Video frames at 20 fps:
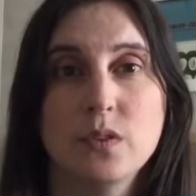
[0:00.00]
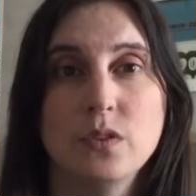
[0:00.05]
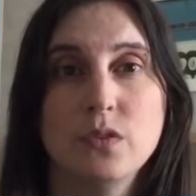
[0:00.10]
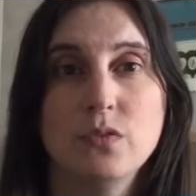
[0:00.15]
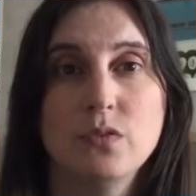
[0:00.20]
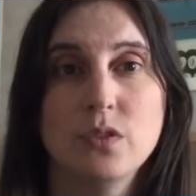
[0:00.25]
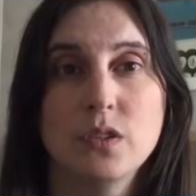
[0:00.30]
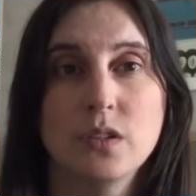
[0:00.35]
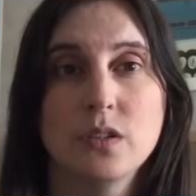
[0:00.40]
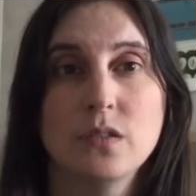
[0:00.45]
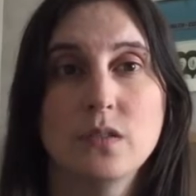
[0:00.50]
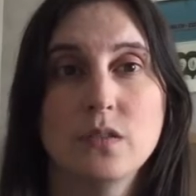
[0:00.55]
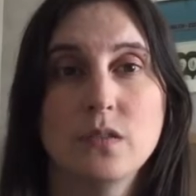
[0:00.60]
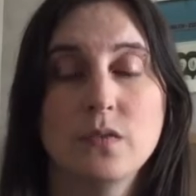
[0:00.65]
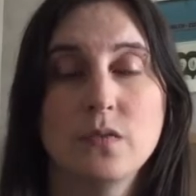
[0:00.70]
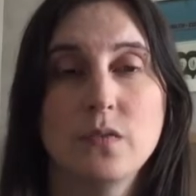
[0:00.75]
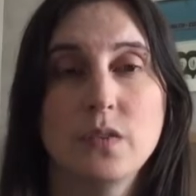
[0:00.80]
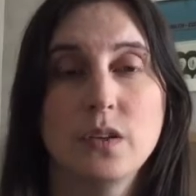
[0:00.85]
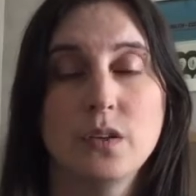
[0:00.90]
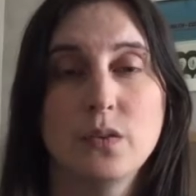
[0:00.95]
when you
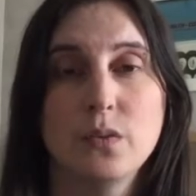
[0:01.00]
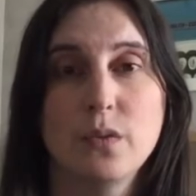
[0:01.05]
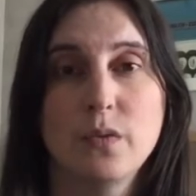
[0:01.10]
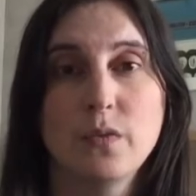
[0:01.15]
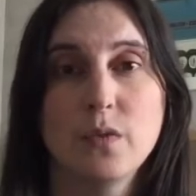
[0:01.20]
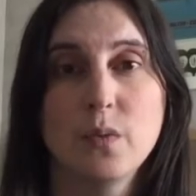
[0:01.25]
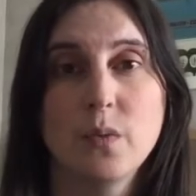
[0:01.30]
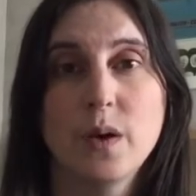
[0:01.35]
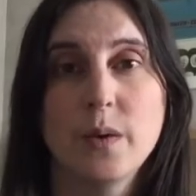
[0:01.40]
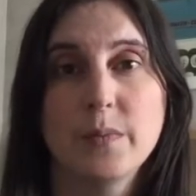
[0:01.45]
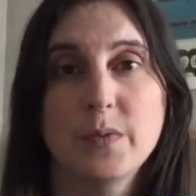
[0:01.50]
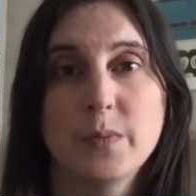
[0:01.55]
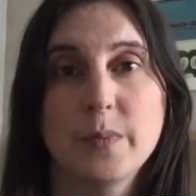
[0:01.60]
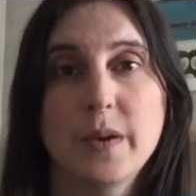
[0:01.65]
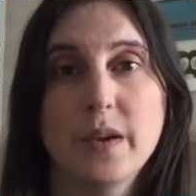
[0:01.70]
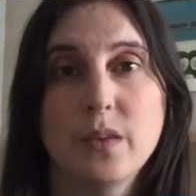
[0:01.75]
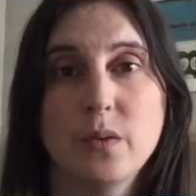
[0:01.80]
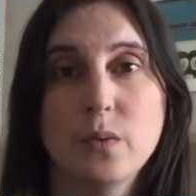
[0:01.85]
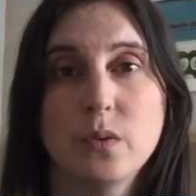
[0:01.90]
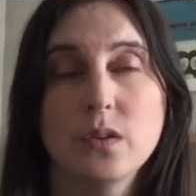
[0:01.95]
just feel
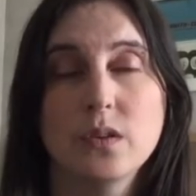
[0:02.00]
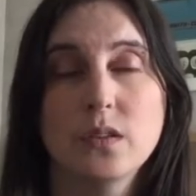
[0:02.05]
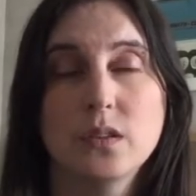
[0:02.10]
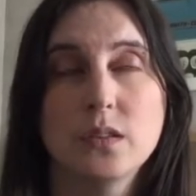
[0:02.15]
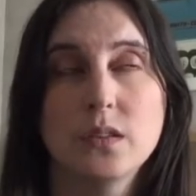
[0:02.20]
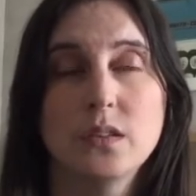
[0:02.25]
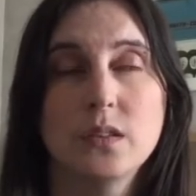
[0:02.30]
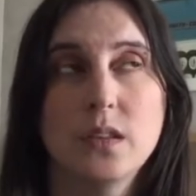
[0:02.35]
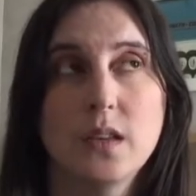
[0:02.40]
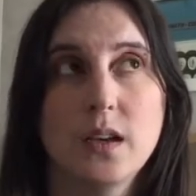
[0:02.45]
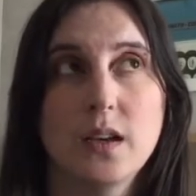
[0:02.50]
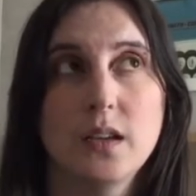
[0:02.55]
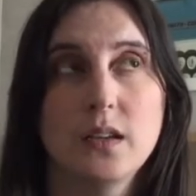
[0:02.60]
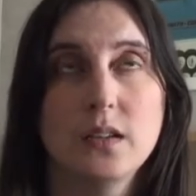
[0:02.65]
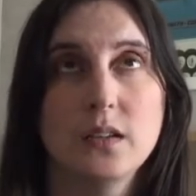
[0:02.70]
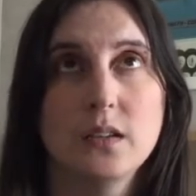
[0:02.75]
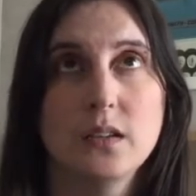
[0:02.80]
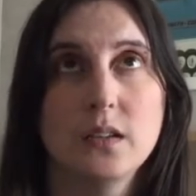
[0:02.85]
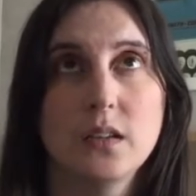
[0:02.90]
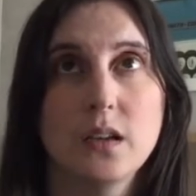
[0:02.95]
overwhelmed by the world, that